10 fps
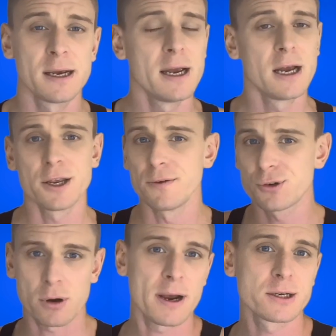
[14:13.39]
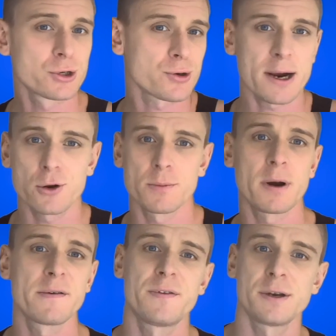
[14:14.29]
you're trying to track on
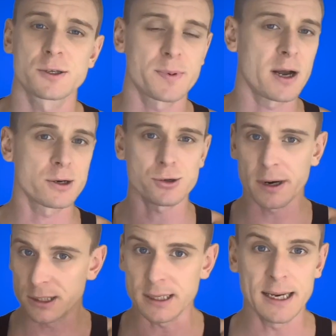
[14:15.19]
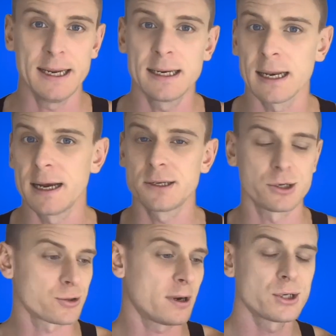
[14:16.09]
MyFitnessPal, trying to eat less, you're
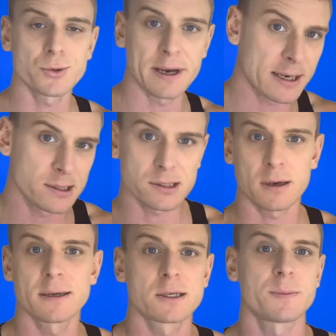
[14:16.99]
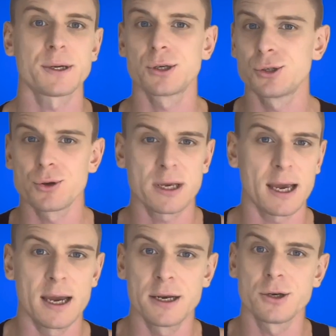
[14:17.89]
trying to exercise as much as you
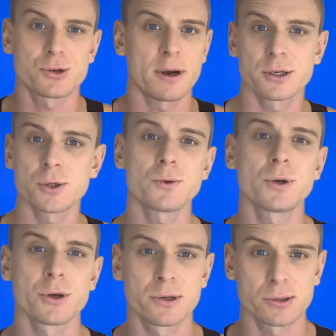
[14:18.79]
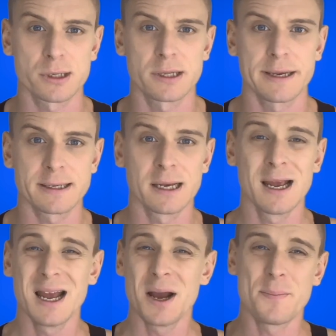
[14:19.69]
can, you're trying to do all those sorts of things,
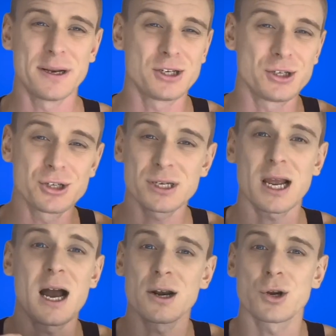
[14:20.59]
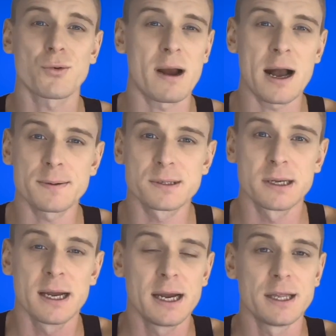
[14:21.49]
but you just can't grasp
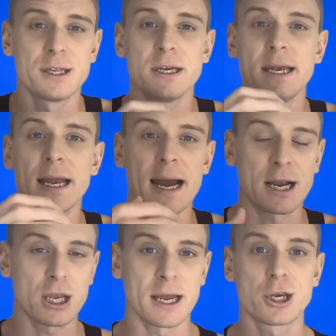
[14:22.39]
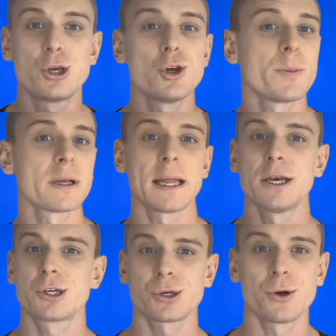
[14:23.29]
the
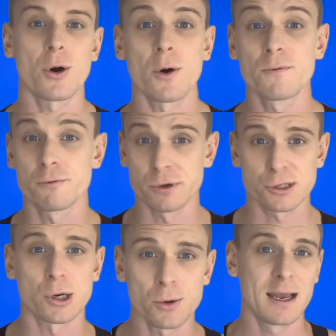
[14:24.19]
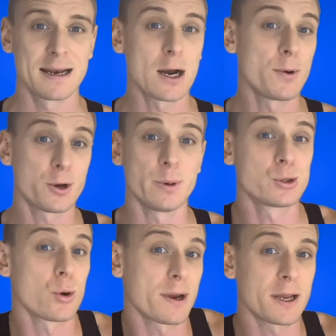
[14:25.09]
accumulation of results. Now, we could be
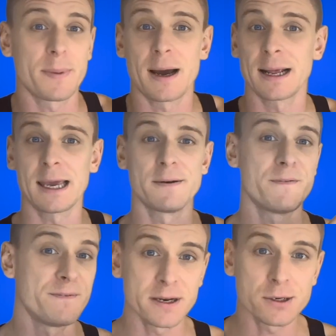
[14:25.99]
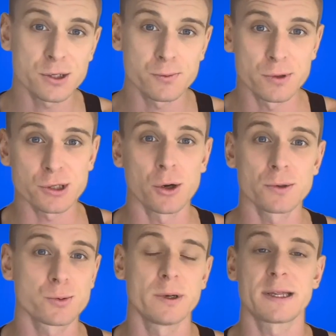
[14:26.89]
talking about, again, fitness
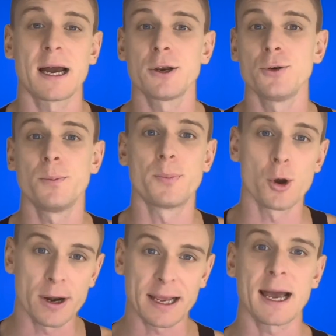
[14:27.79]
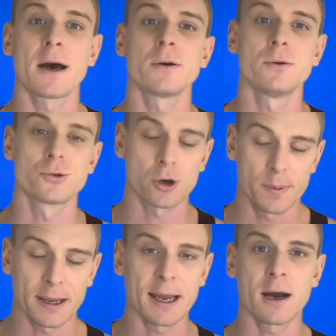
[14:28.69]
results without you burning out and
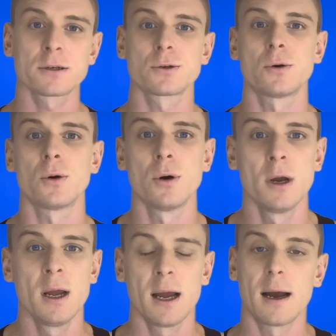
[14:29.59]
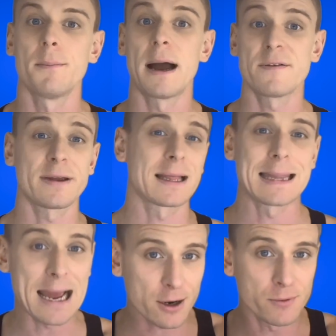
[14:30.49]
dropping out or having a
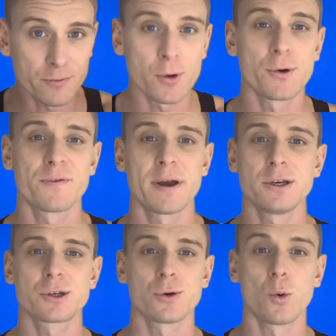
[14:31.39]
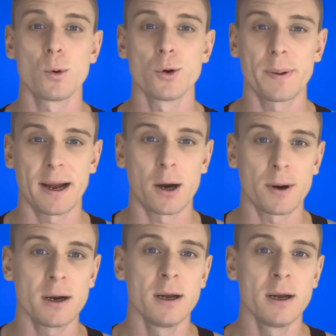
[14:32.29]
lack of motivation or willpower.